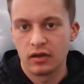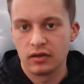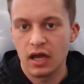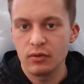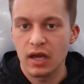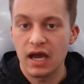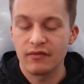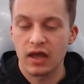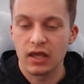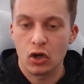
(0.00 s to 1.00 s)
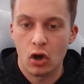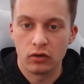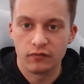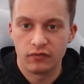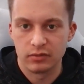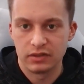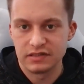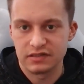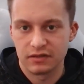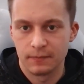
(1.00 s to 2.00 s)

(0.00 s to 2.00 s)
Now you have a confluence,